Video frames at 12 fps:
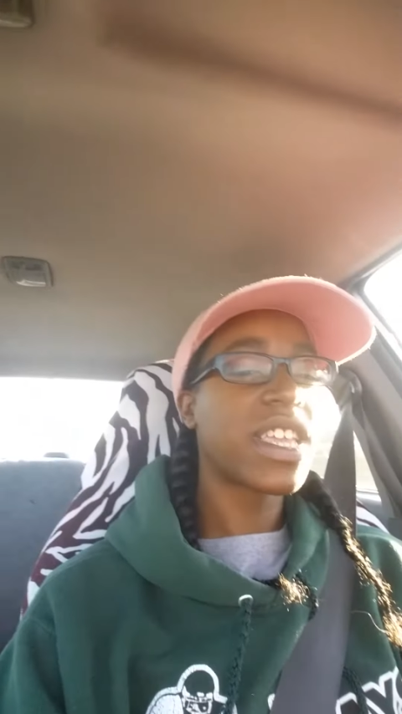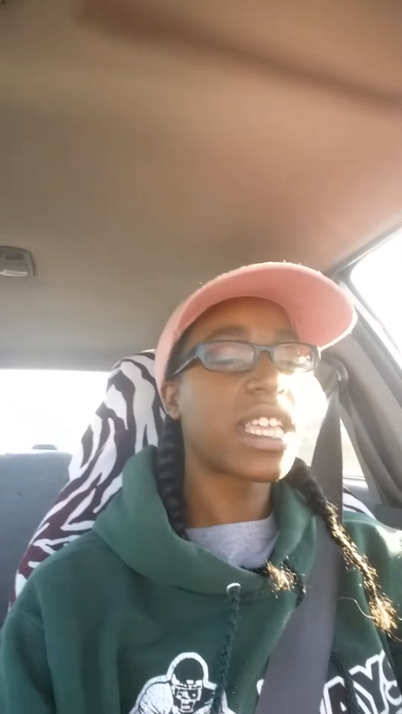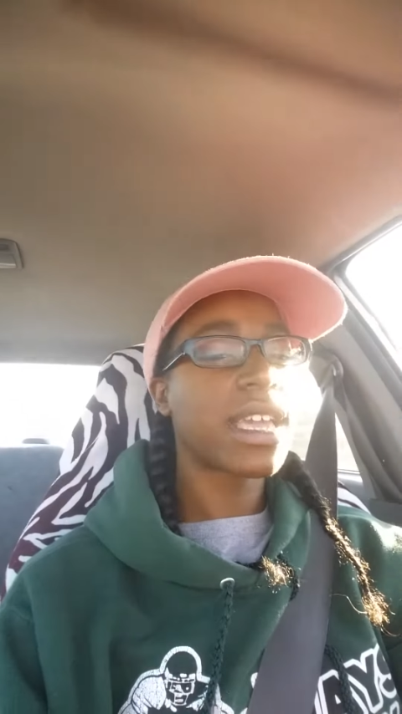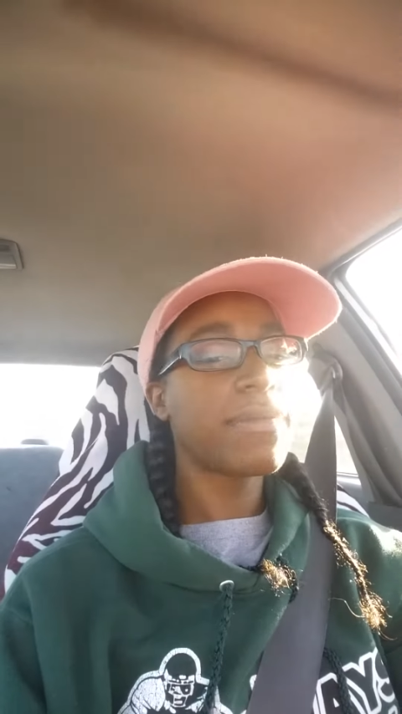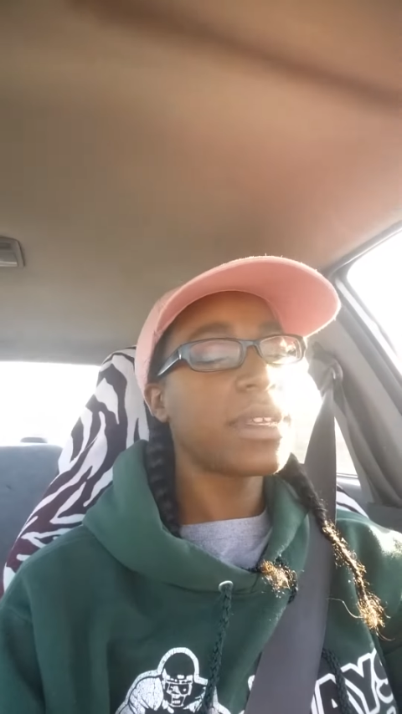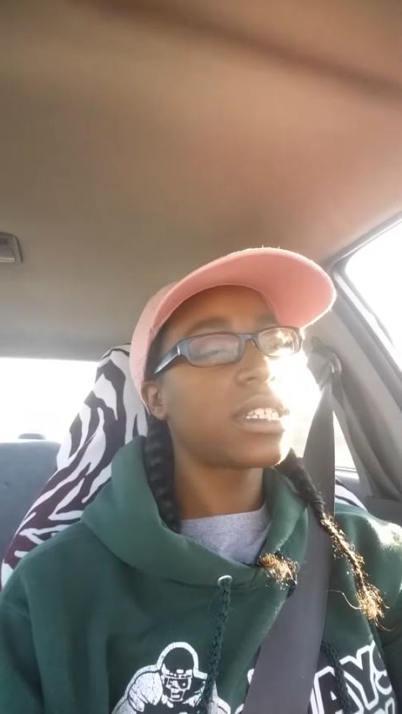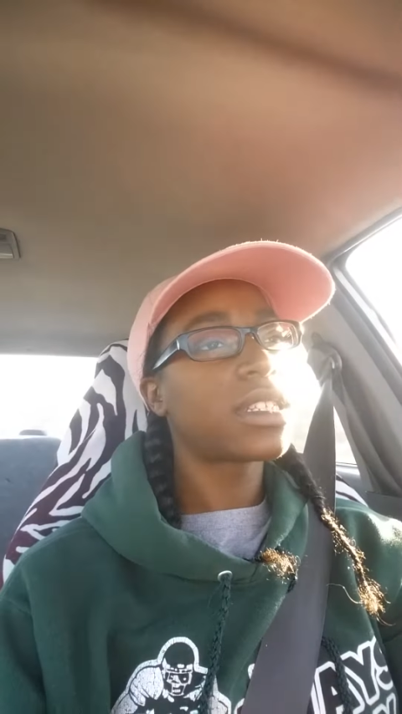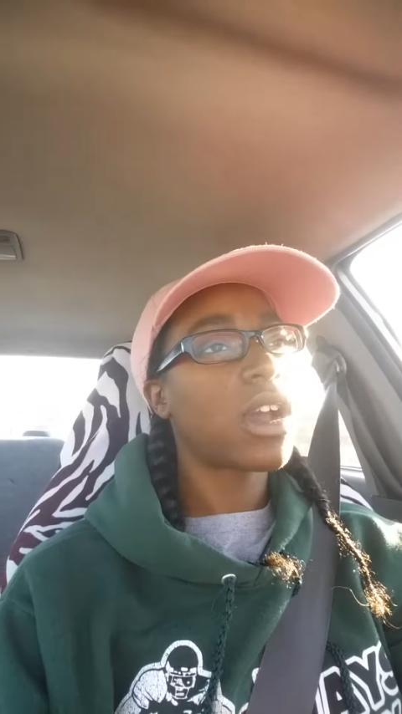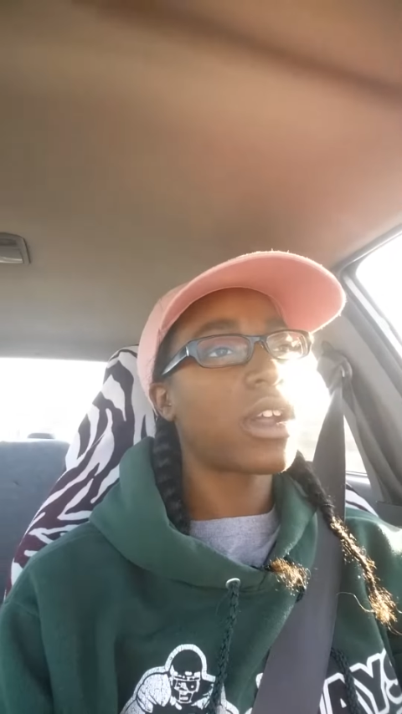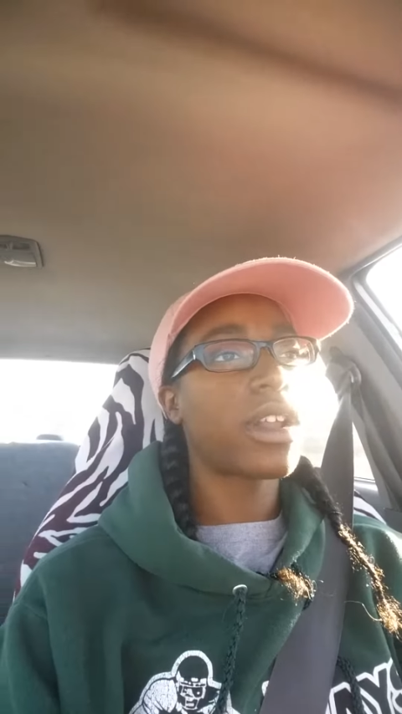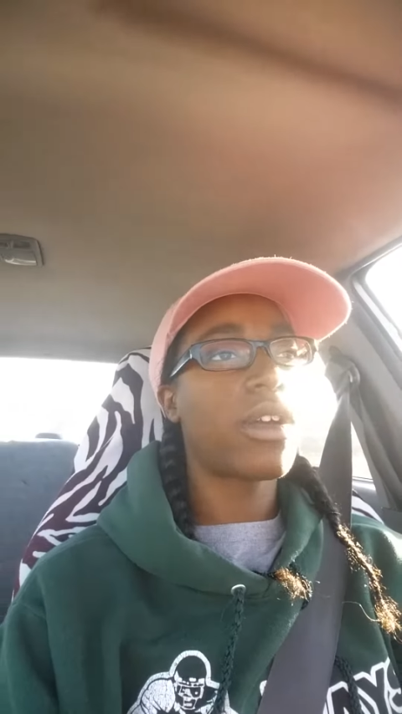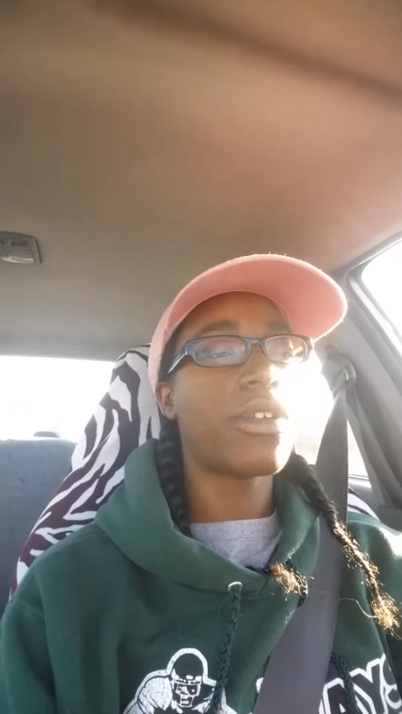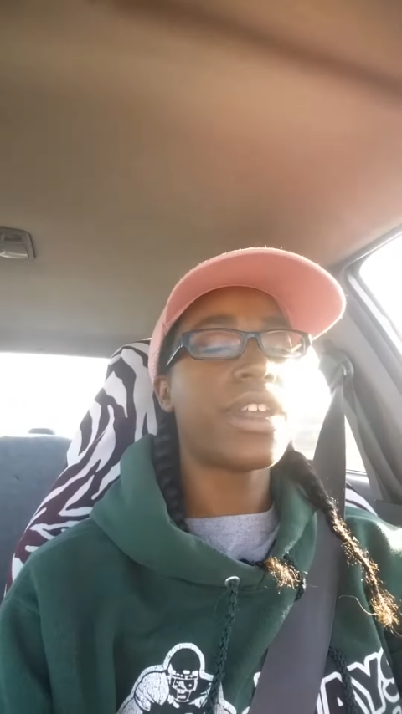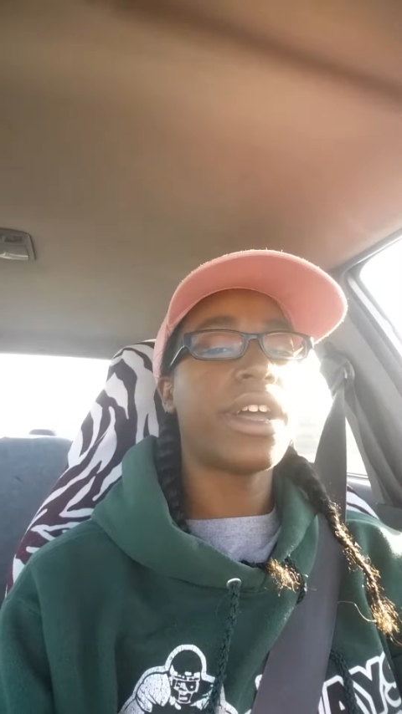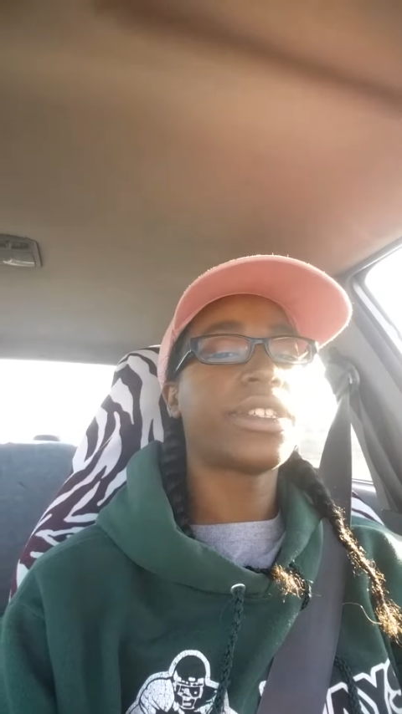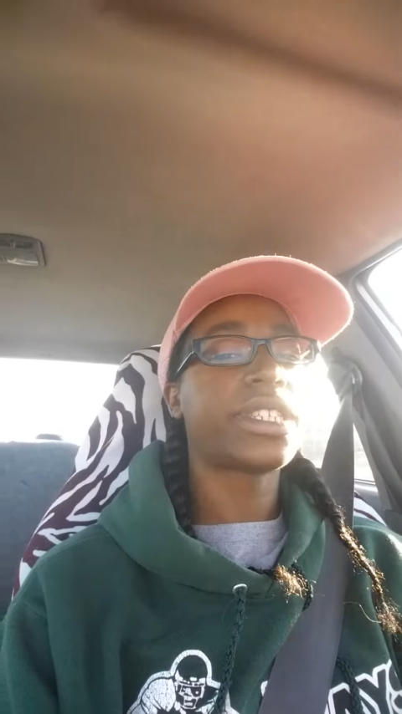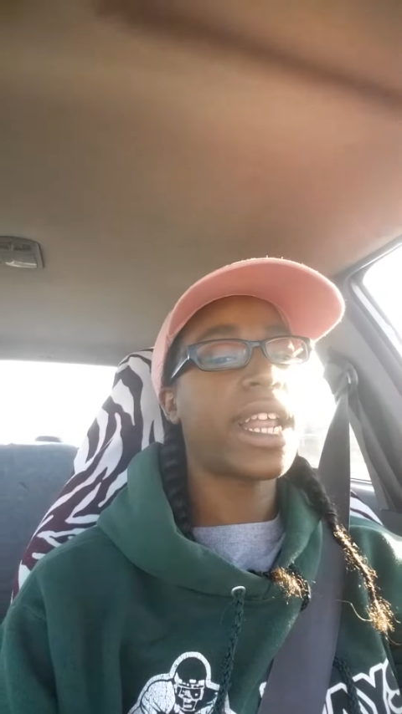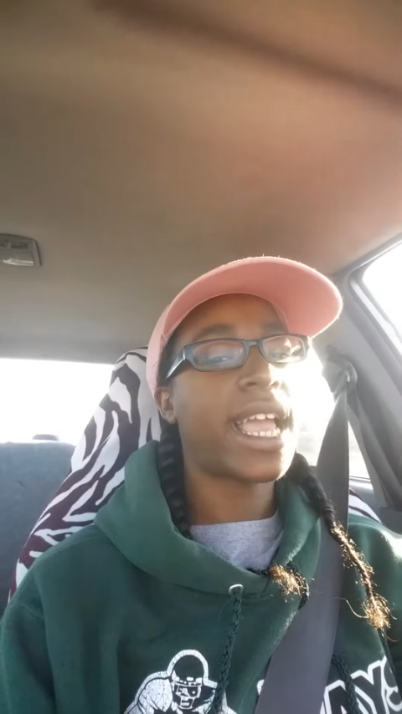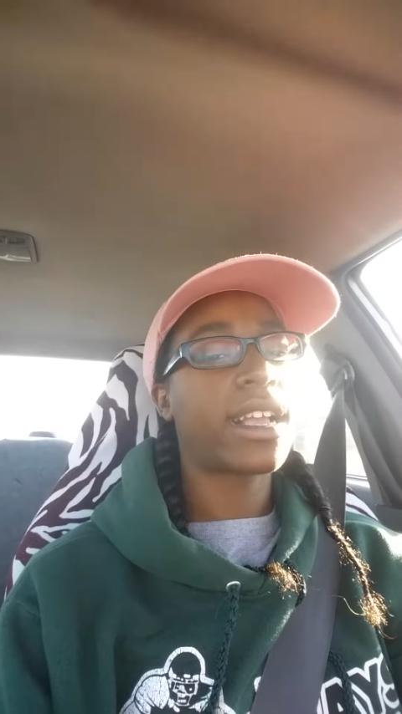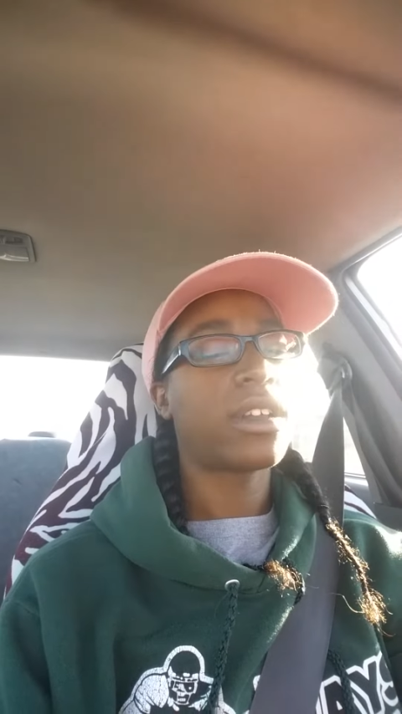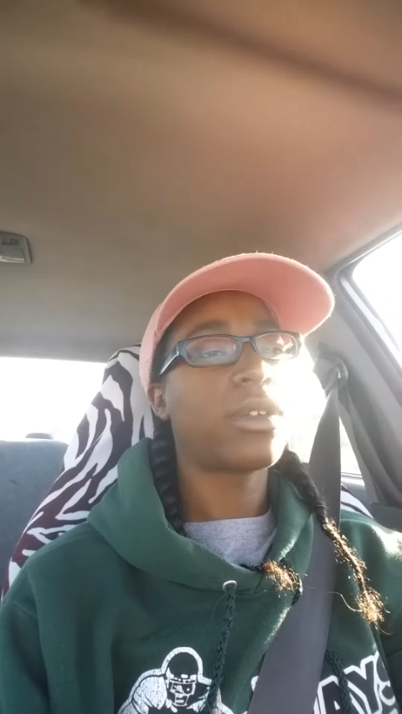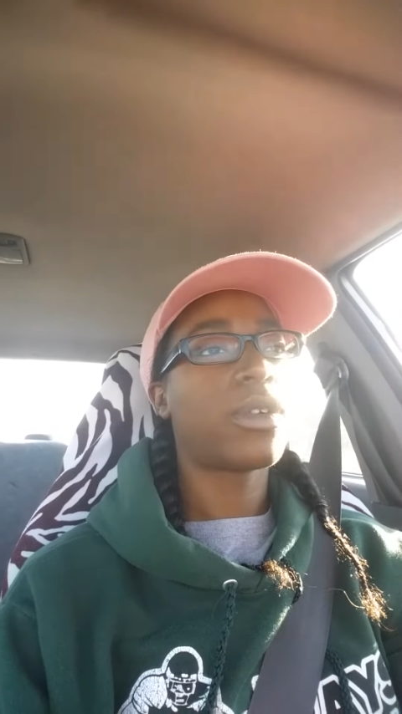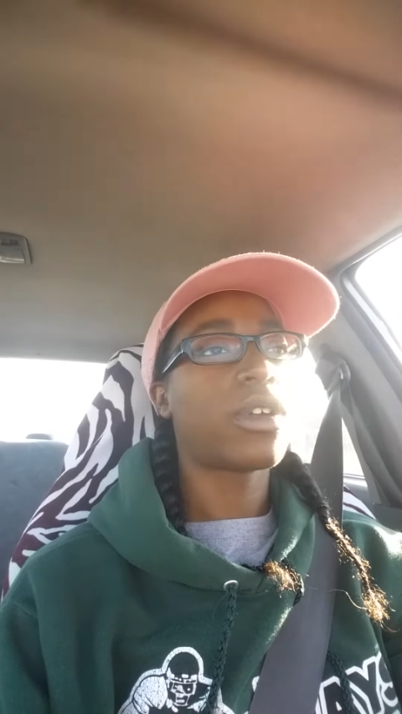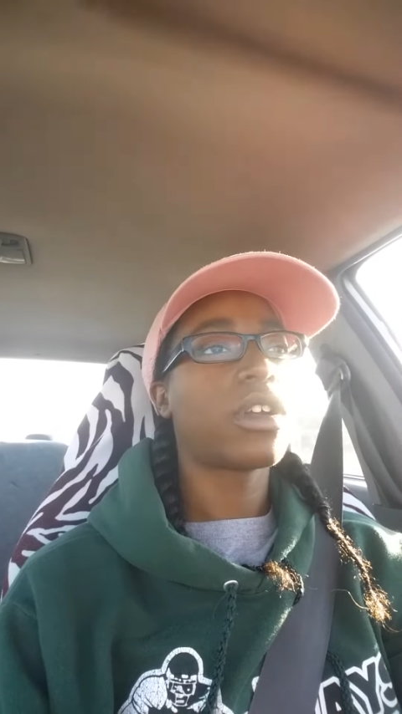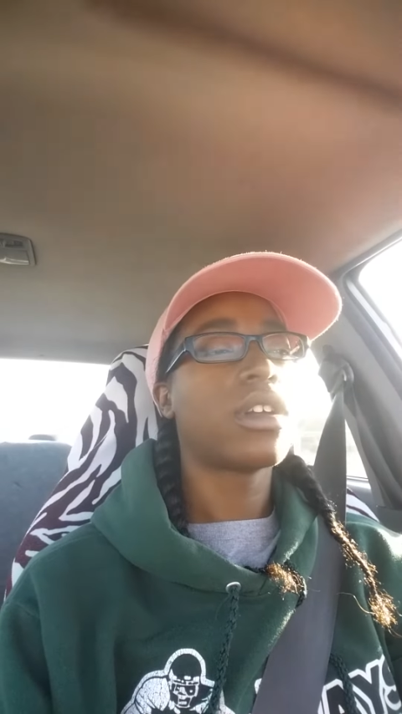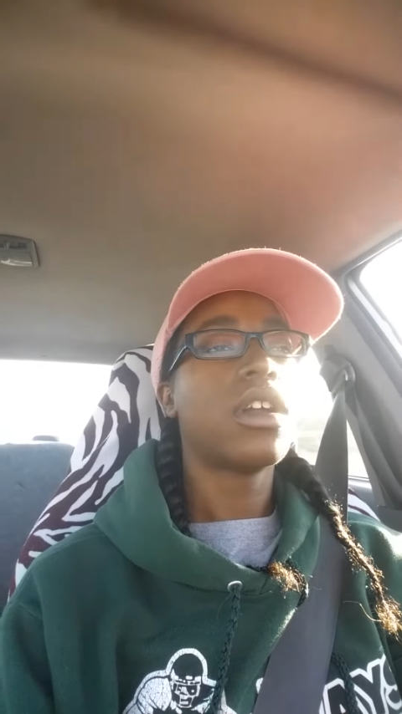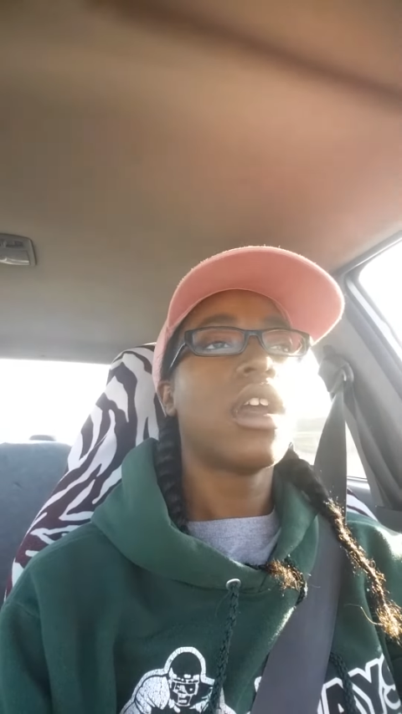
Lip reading: get me started on Nelson Aguilar.